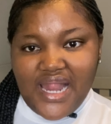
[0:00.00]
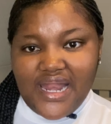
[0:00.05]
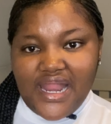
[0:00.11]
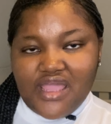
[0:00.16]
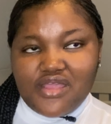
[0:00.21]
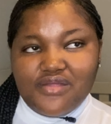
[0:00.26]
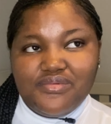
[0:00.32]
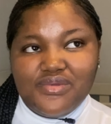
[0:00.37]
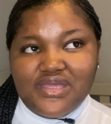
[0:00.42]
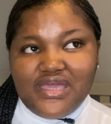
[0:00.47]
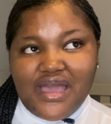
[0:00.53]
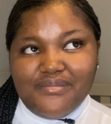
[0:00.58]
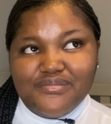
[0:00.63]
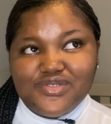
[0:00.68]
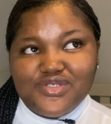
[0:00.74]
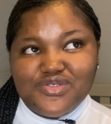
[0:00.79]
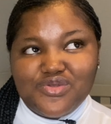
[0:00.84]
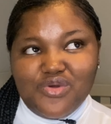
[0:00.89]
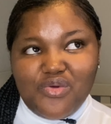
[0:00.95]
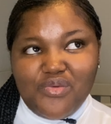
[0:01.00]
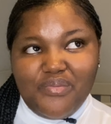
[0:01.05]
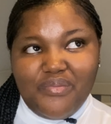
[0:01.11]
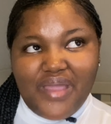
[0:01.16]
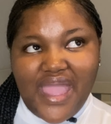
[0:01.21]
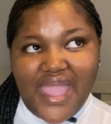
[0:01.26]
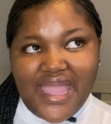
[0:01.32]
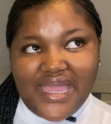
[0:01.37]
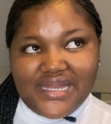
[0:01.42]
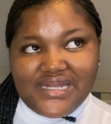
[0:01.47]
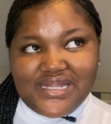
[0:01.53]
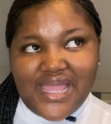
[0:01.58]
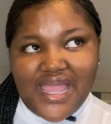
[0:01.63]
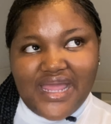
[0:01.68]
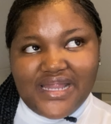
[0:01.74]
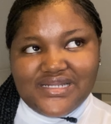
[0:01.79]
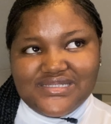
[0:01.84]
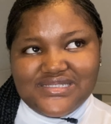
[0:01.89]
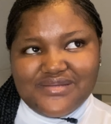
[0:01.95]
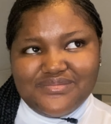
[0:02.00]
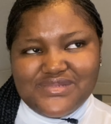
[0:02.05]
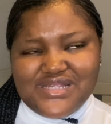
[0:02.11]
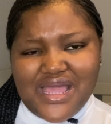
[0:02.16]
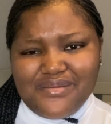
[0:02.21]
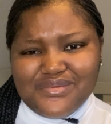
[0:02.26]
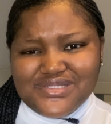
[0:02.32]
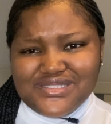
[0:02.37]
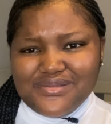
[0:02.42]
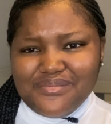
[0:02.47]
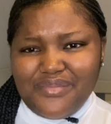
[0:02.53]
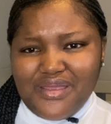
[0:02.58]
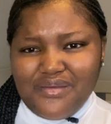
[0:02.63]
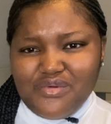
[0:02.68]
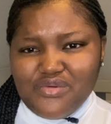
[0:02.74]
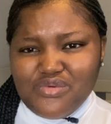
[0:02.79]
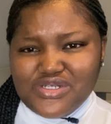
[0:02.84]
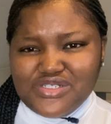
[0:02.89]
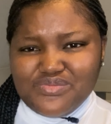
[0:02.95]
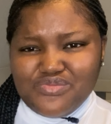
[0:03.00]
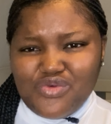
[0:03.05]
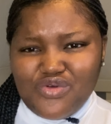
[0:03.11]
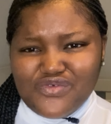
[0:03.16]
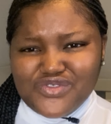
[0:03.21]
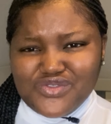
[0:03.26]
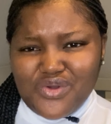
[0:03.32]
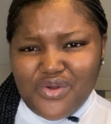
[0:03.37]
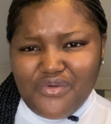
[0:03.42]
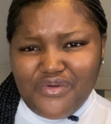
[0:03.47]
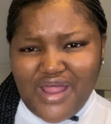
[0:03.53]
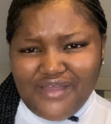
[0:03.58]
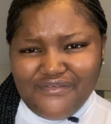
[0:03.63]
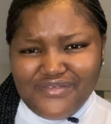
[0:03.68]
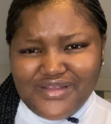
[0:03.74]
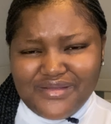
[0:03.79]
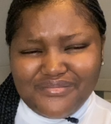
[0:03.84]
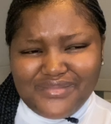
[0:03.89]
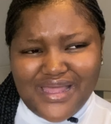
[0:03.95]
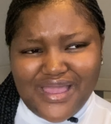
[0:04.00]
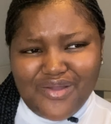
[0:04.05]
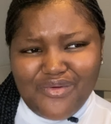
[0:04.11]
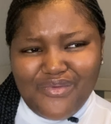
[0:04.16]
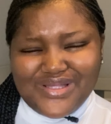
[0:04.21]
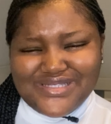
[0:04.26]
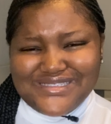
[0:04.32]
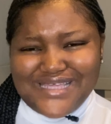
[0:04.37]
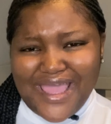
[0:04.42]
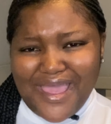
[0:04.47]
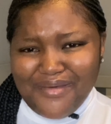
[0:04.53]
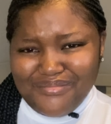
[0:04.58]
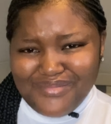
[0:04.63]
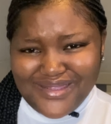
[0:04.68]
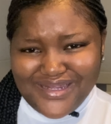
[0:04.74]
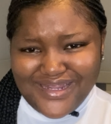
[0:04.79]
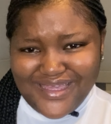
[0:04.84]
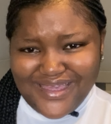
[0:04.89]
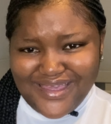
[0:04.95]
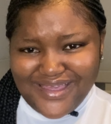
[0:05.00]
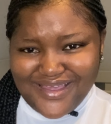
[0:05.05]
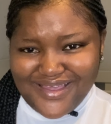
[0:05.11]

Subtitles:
like it becomes so bad, and sometimes the baby would move so roughly. I'm like, what's happening?